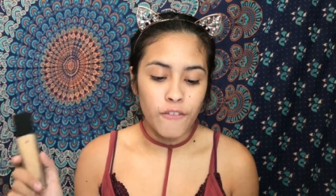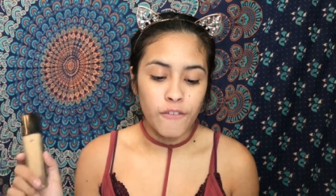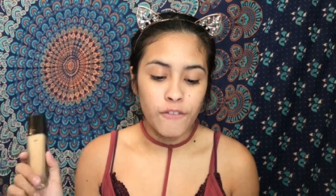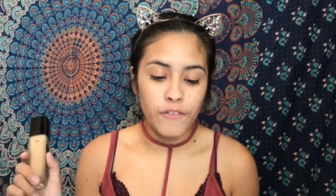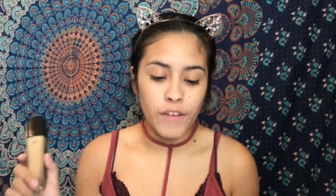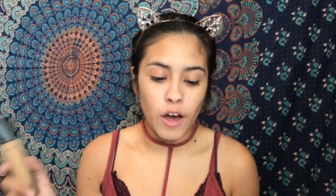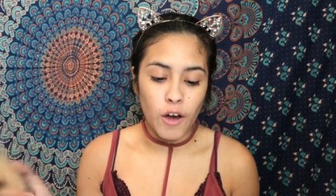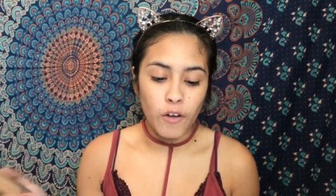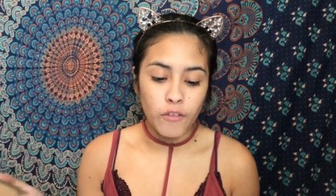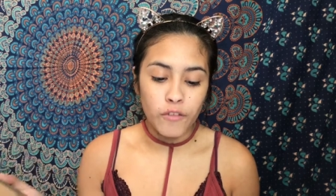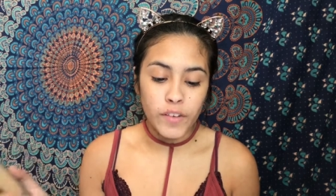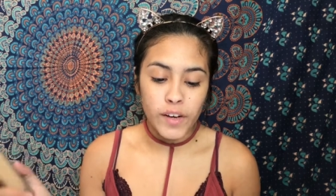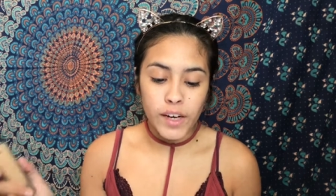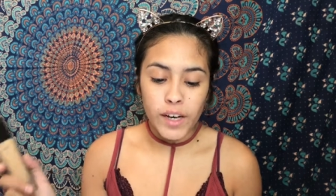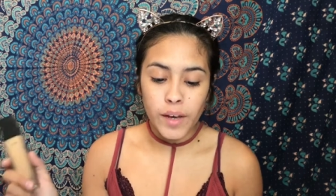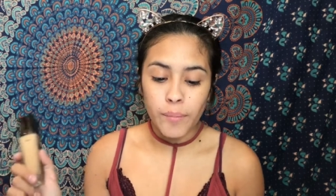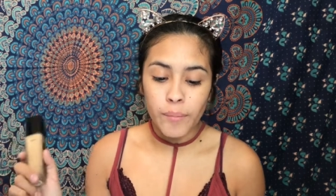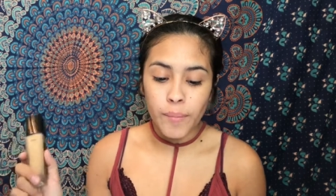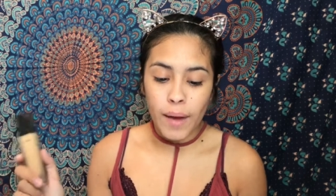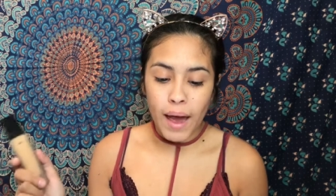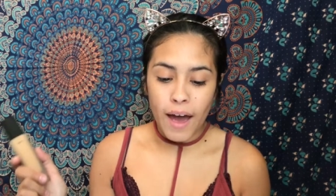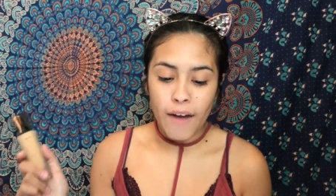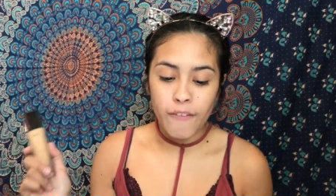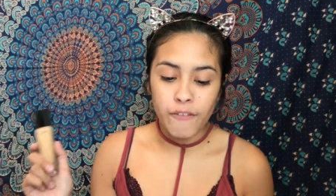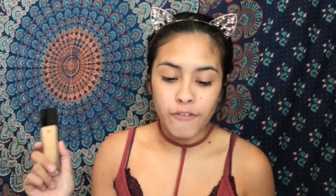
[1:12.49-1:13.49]
velvety
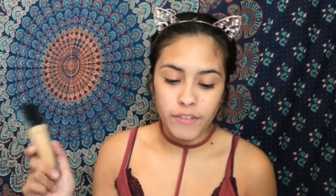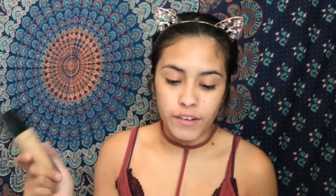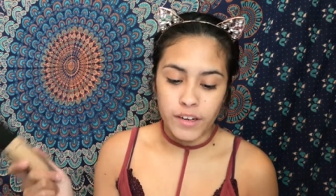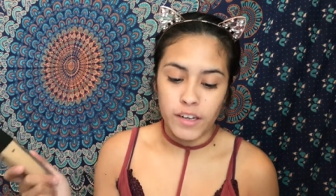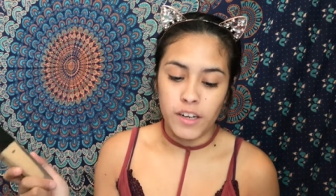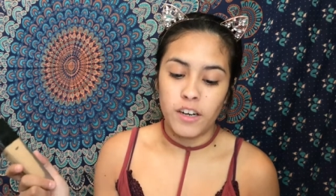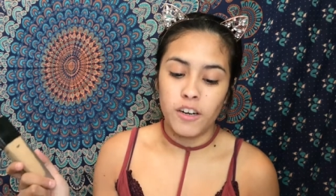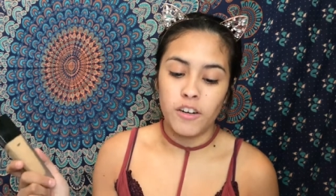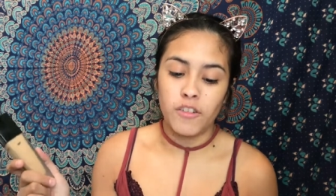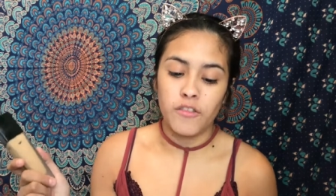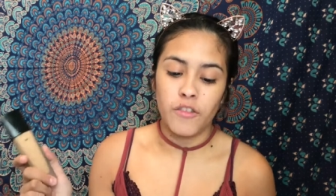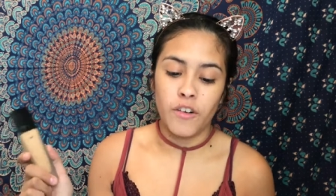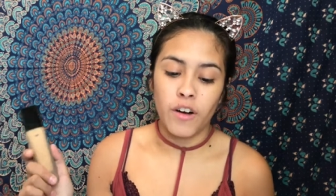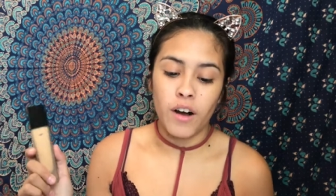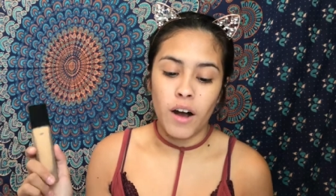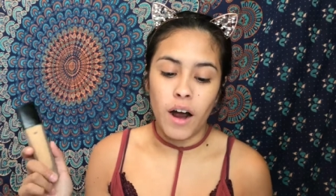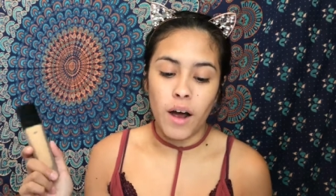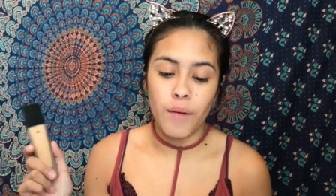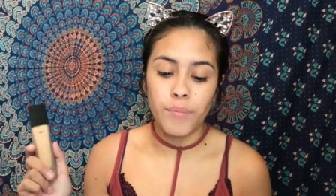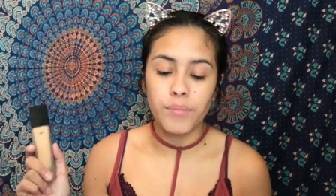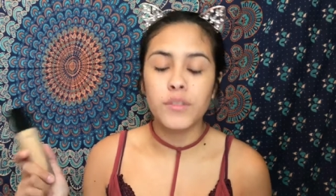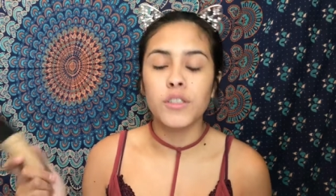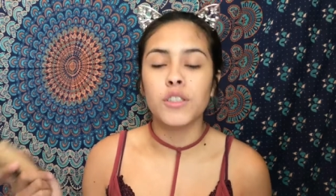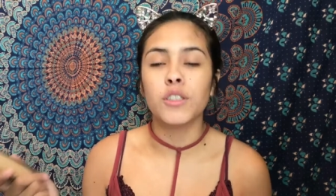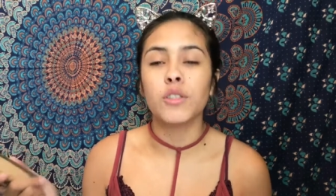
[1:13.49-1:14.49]
matte finish for
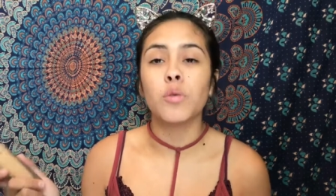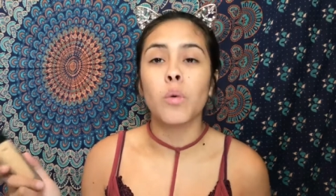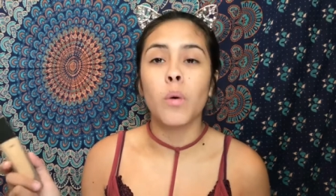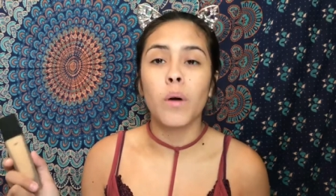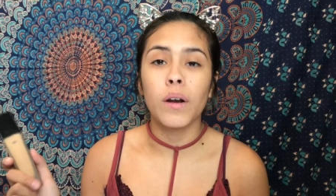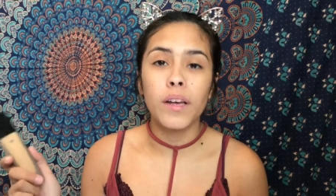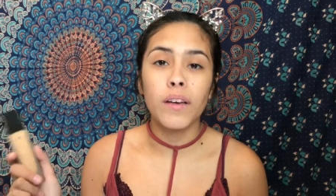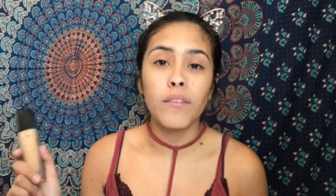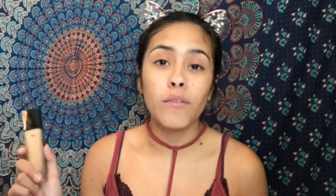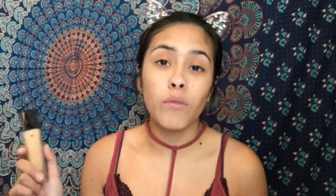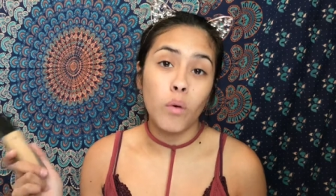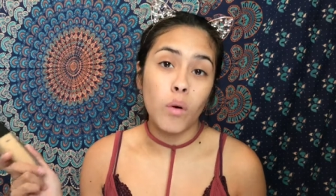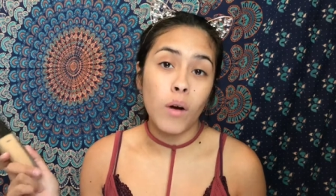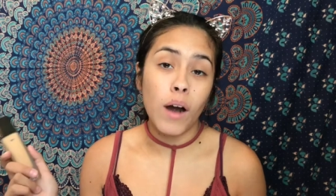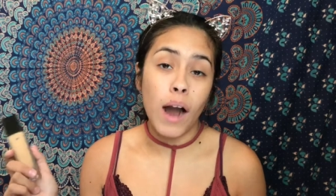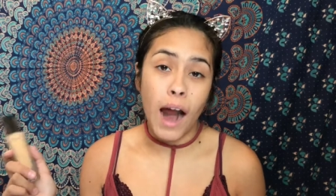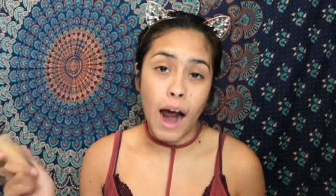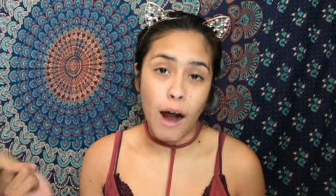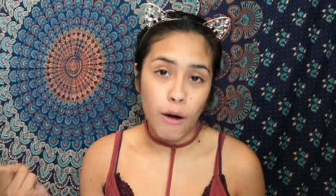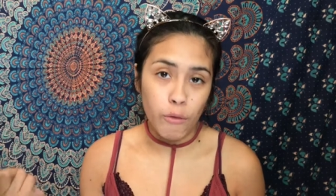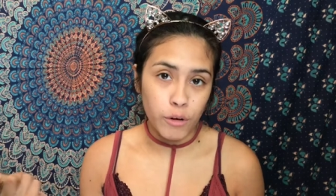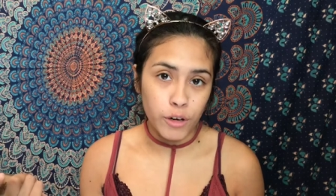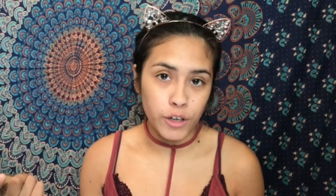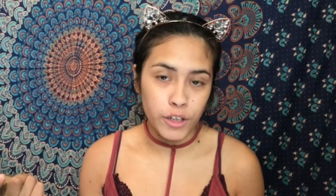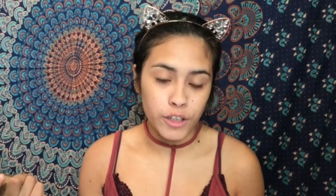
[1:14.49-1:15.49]
up to 24
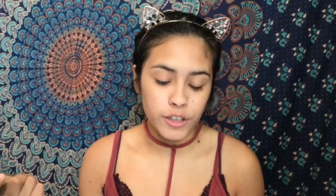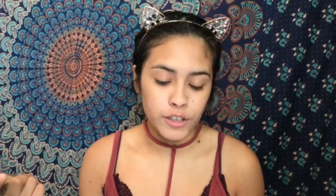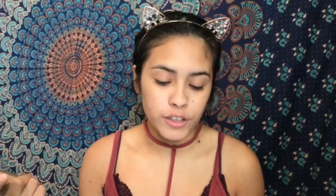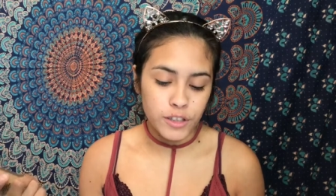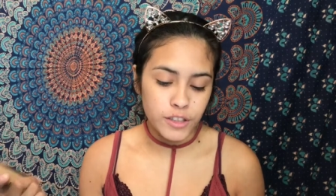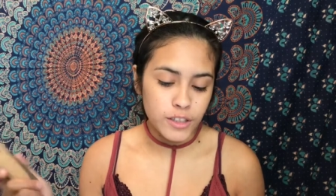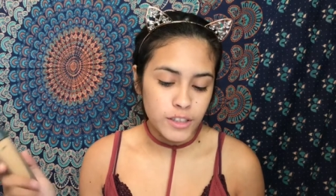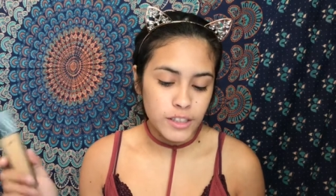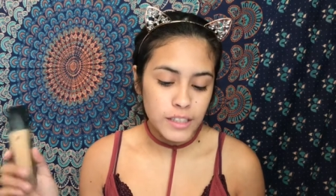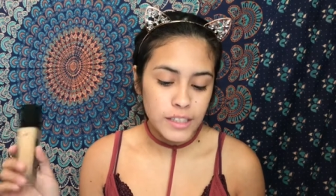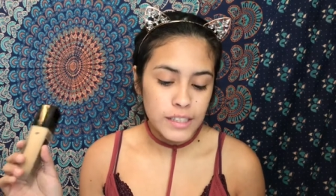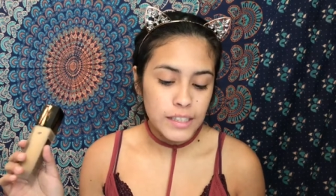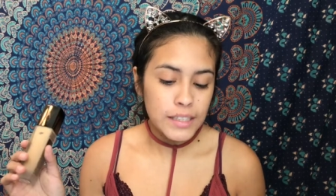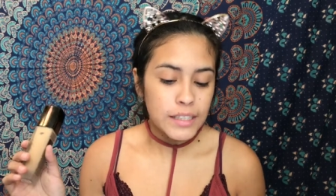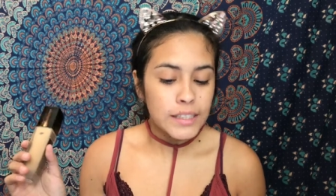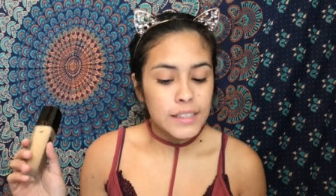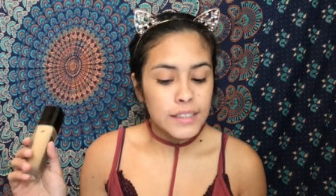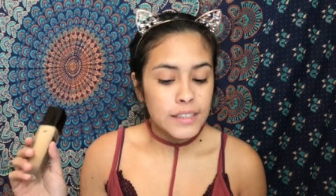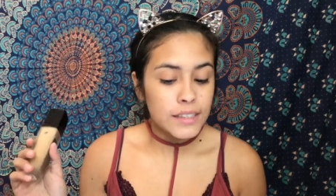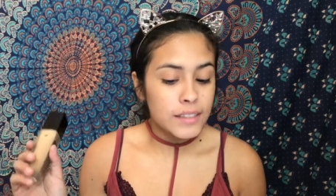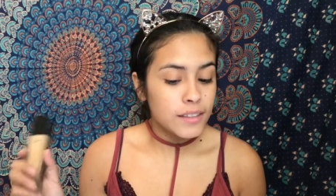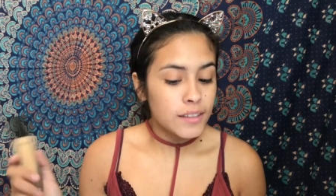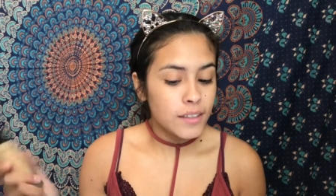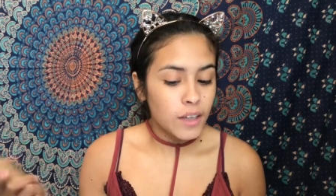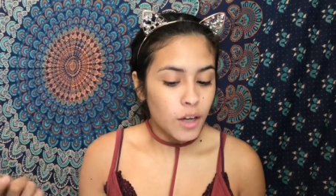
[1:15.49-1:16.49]
hours.
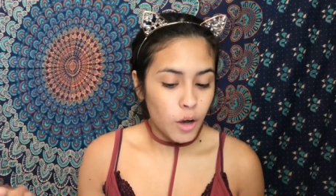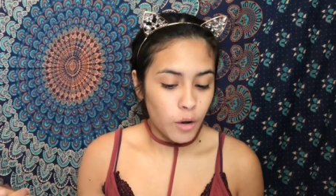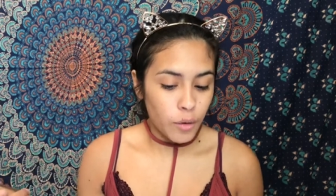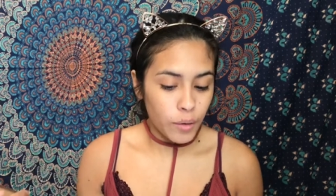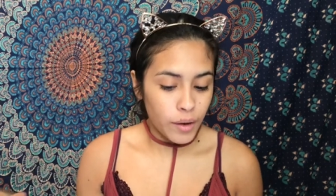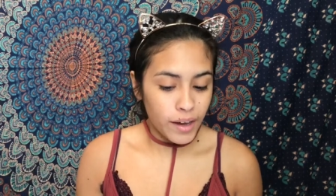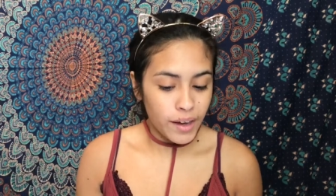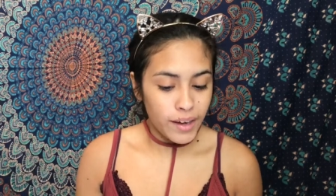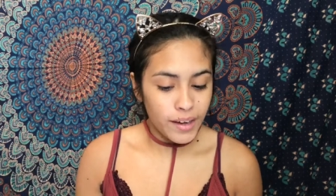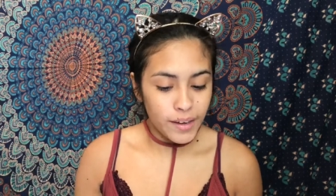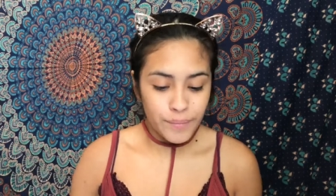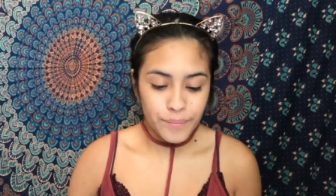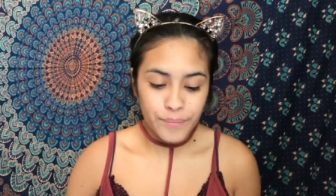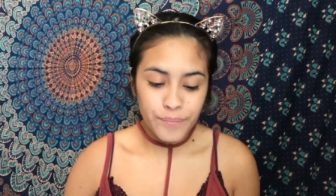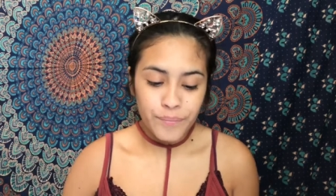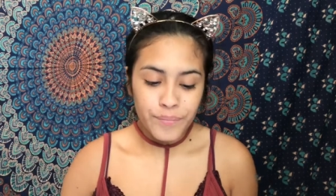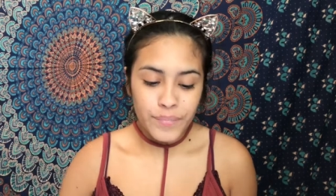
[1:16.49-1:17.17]
Okay?